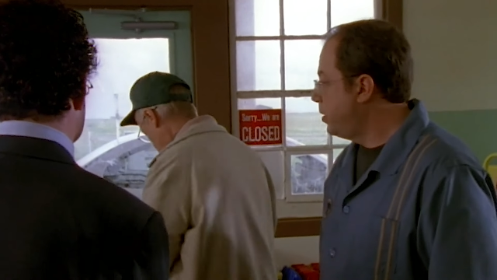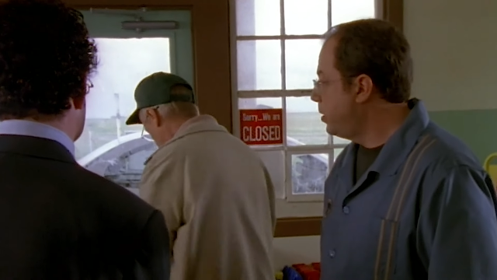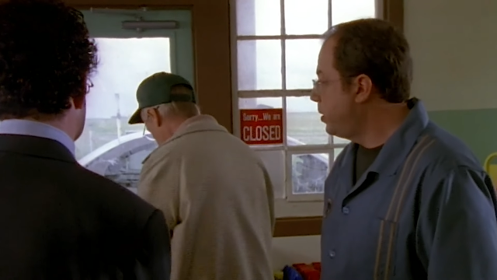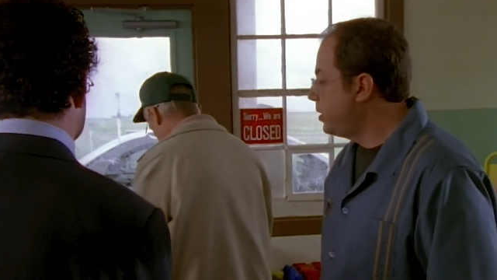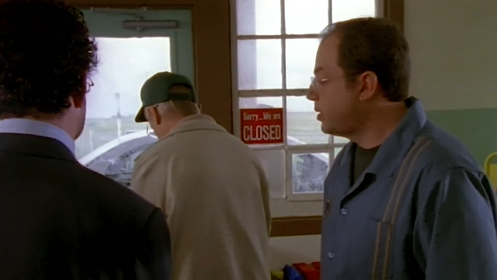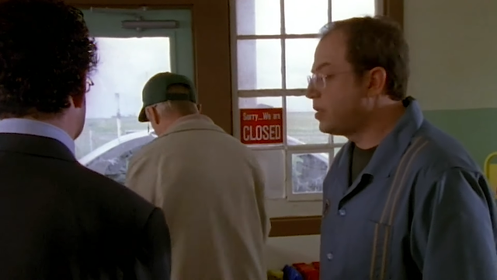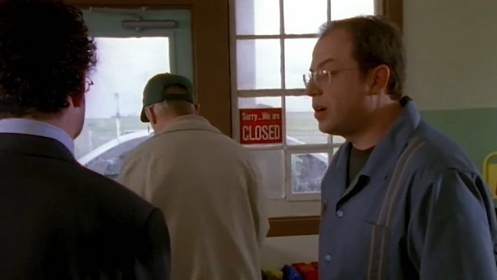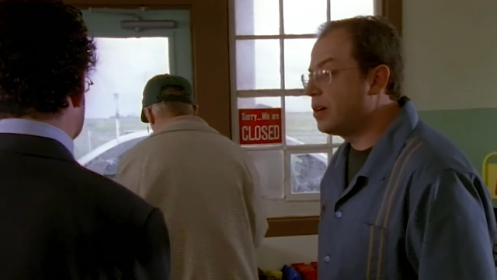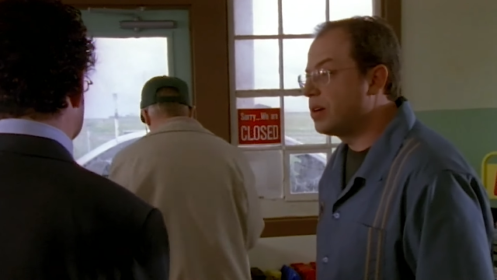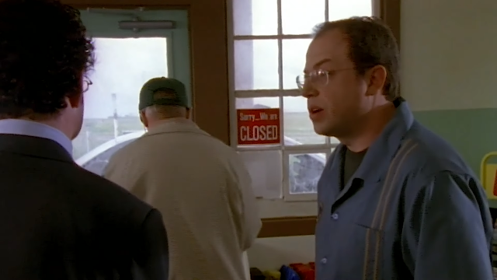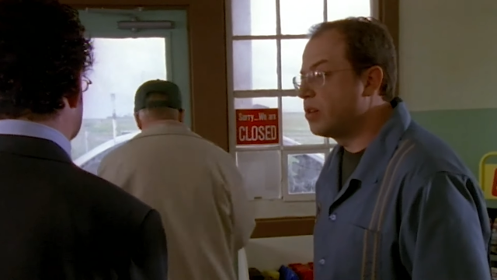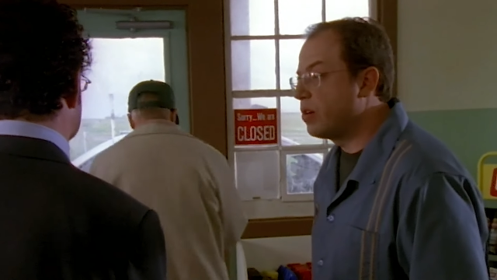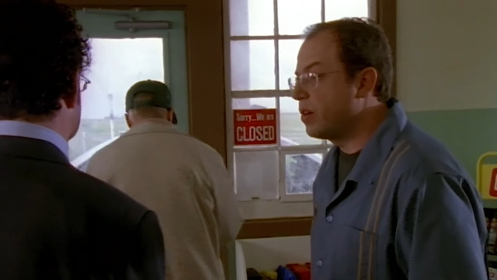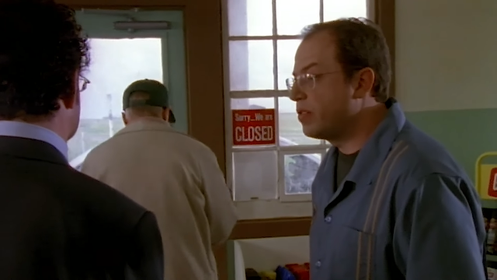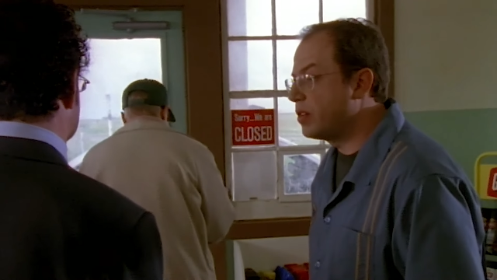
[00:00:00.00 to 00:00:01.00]
He's starting to
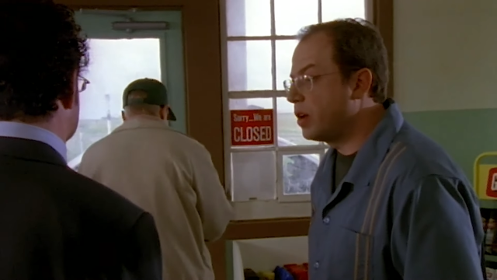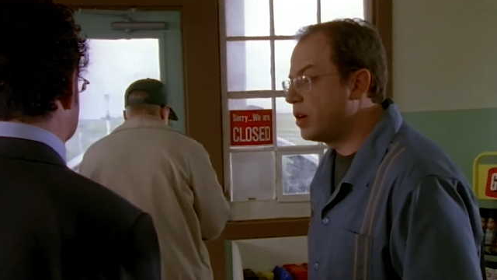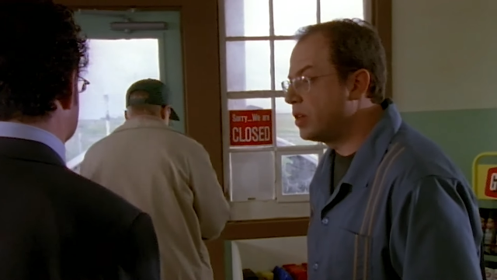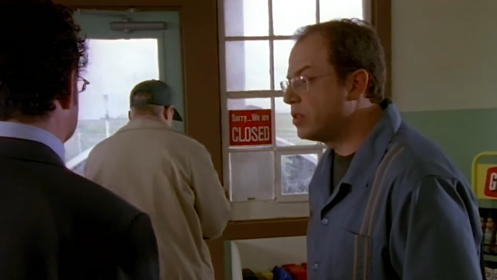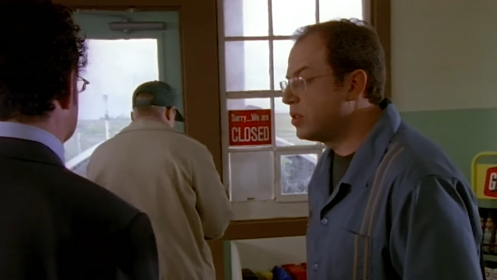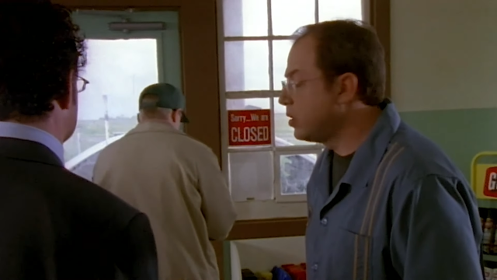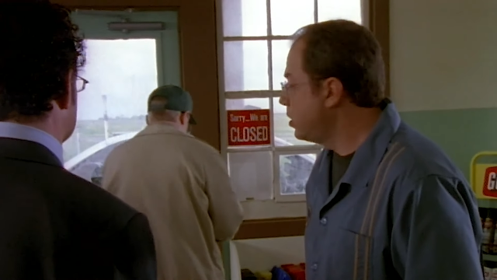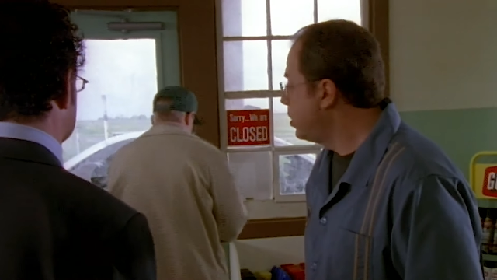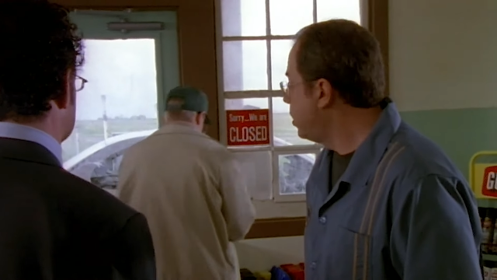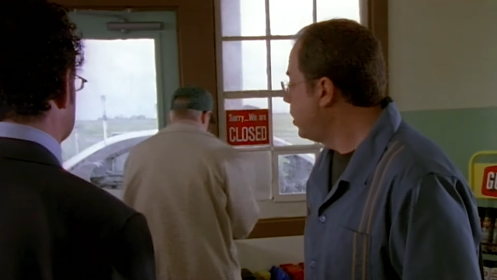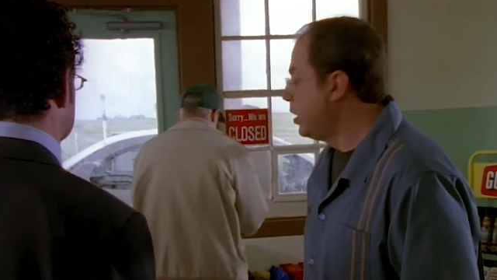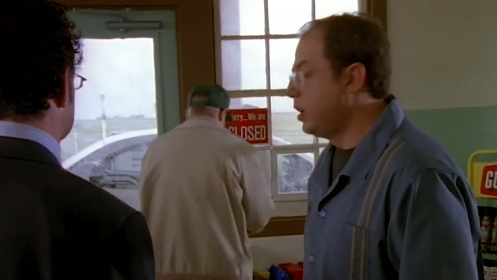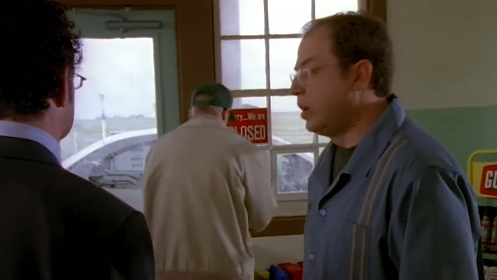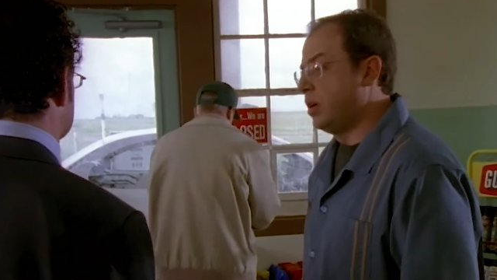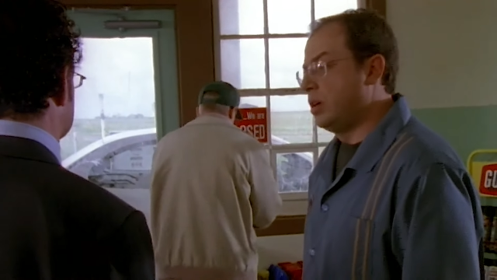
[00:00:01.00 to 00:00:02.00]
drift on us.
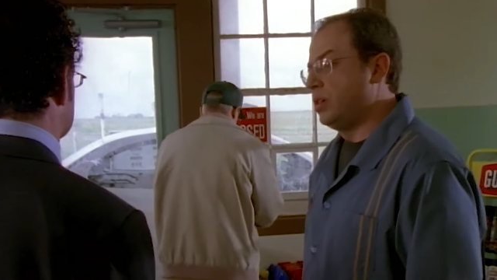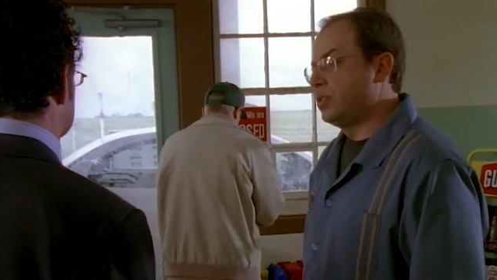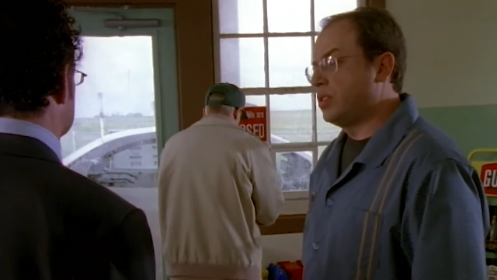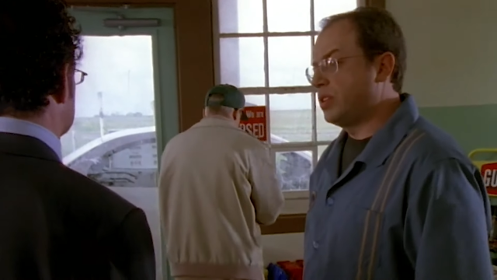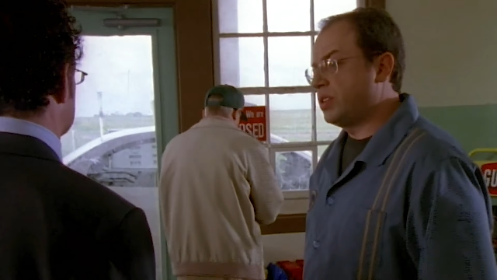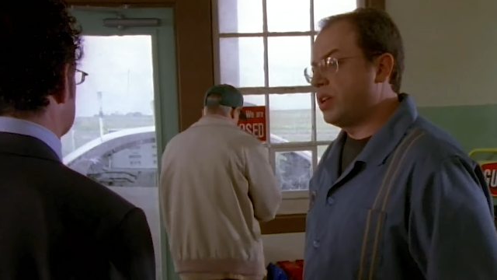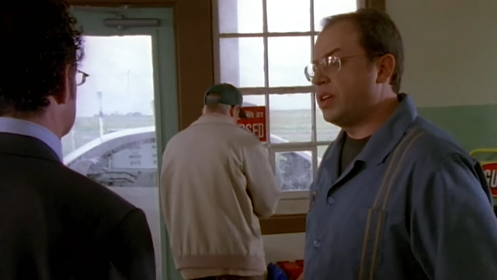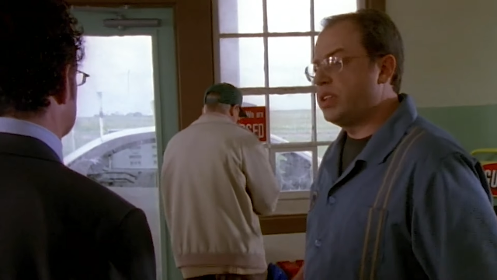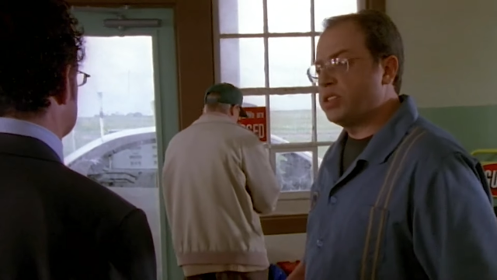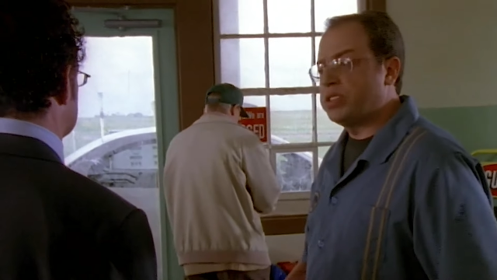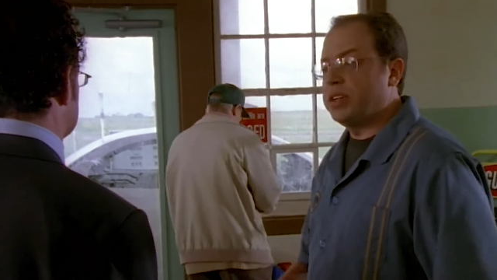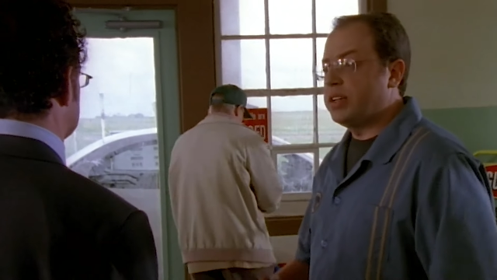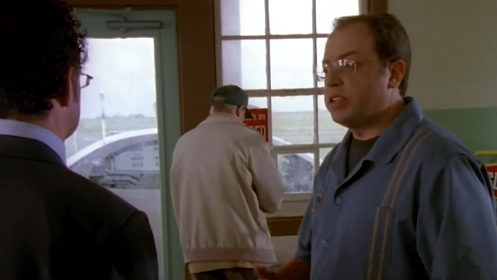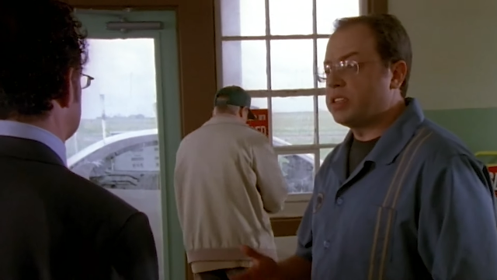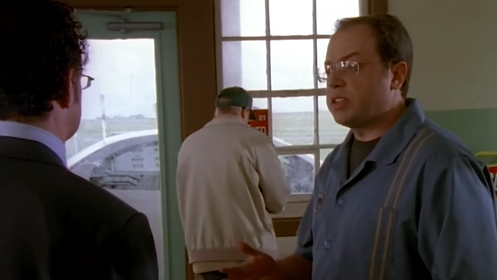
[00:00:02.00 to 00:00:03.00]
So you say you just
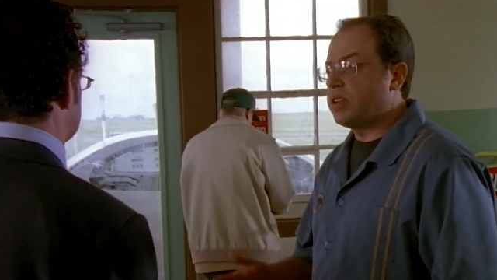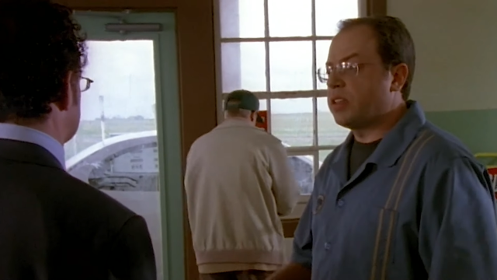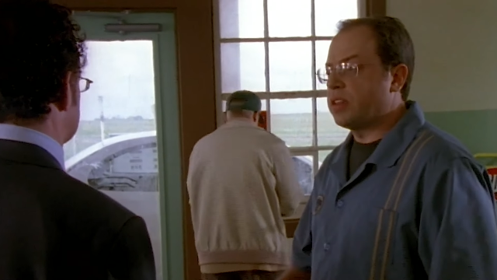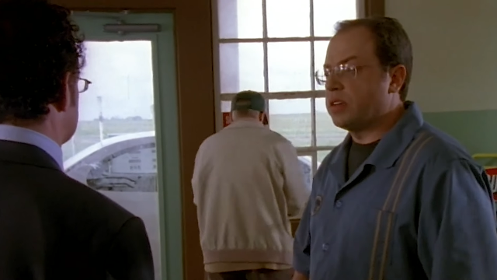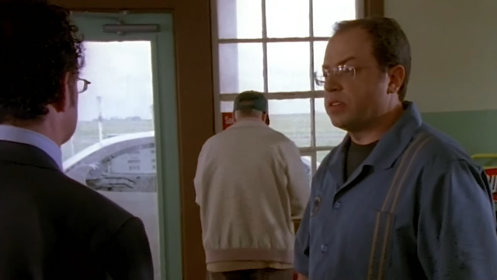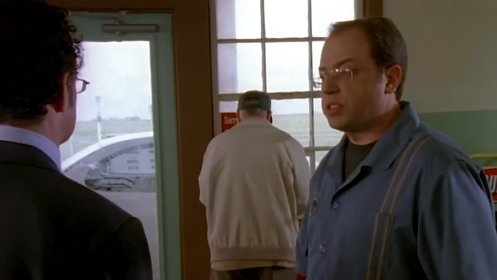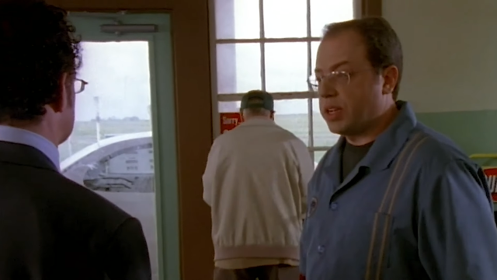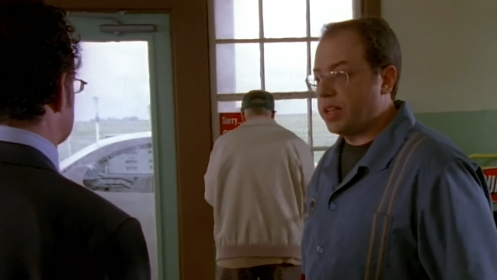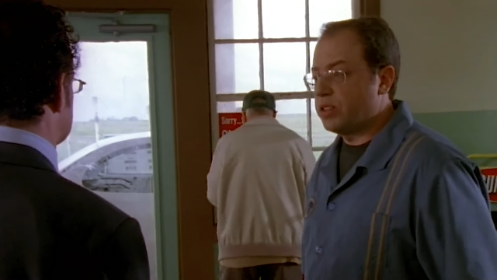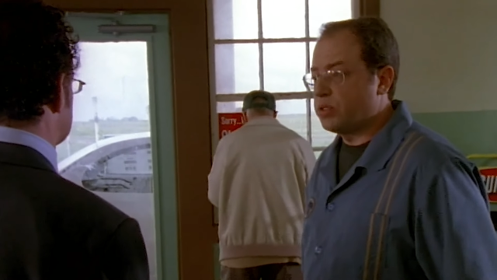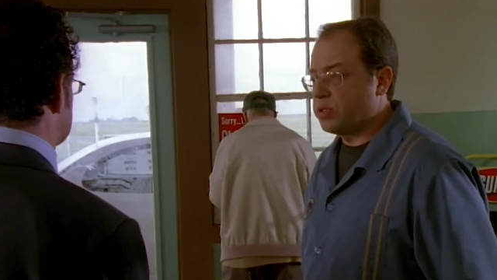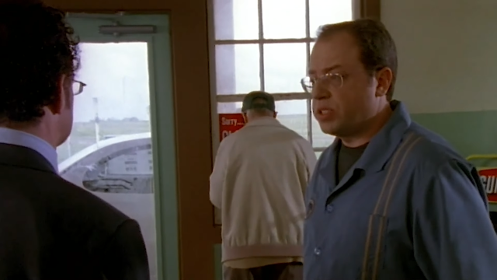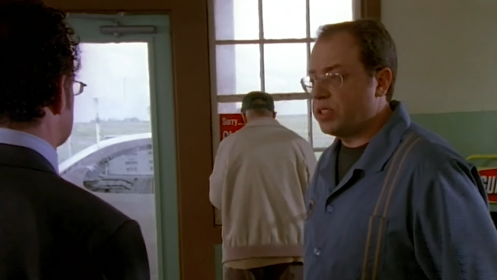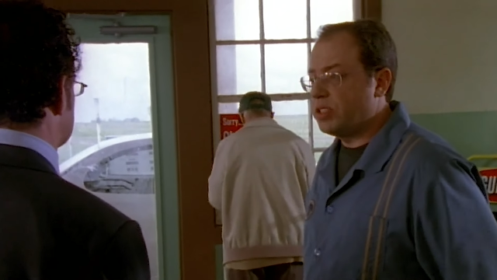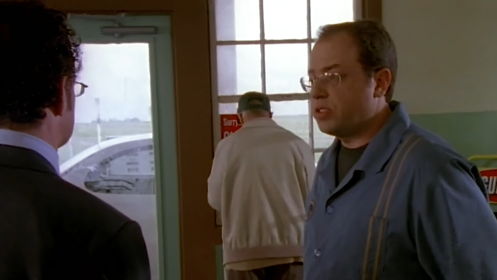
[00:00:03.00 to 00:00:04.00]
need to see the sales
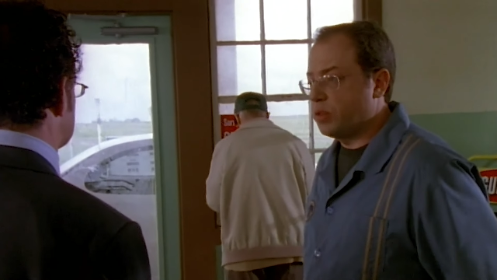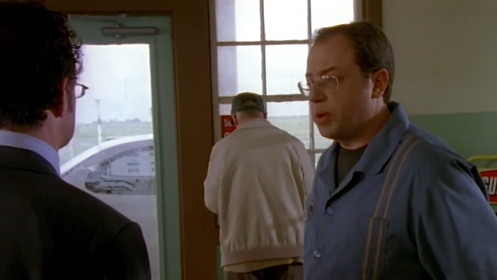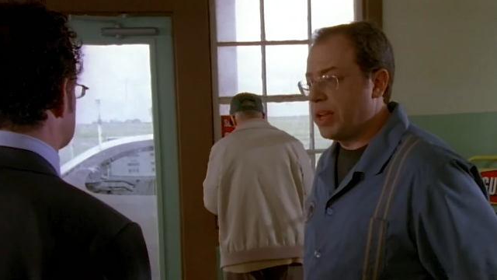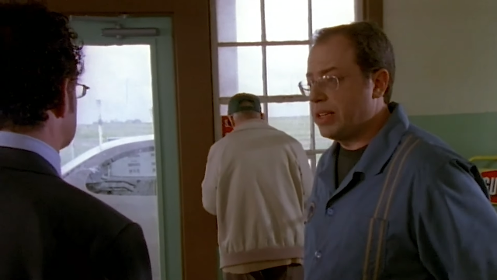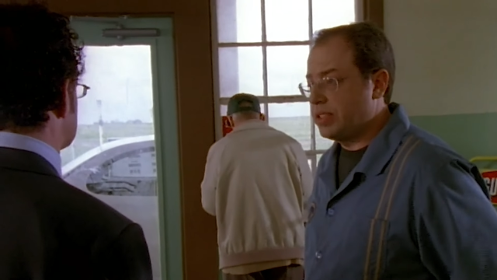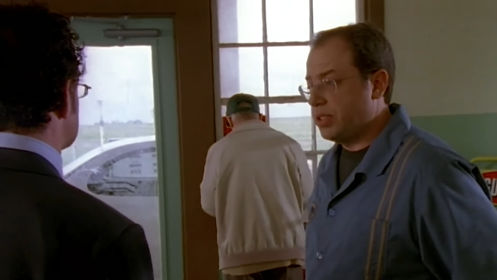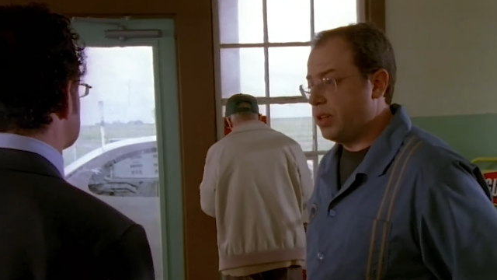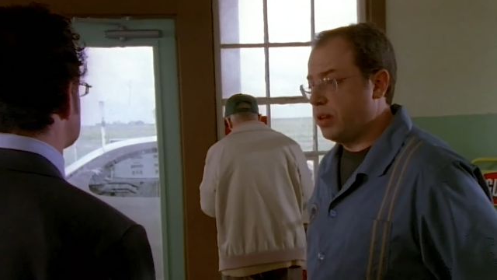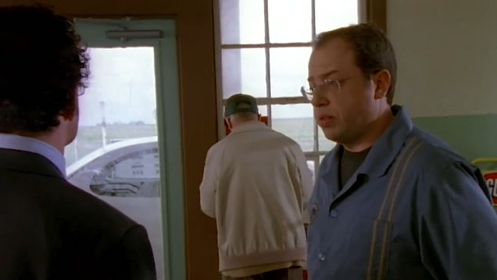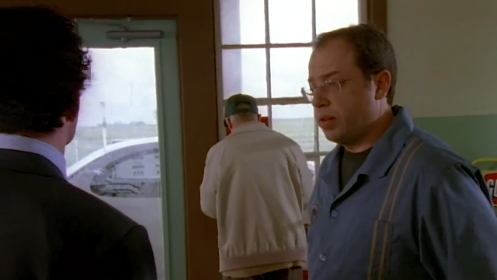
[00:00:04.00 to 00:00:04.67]
receipts from last year,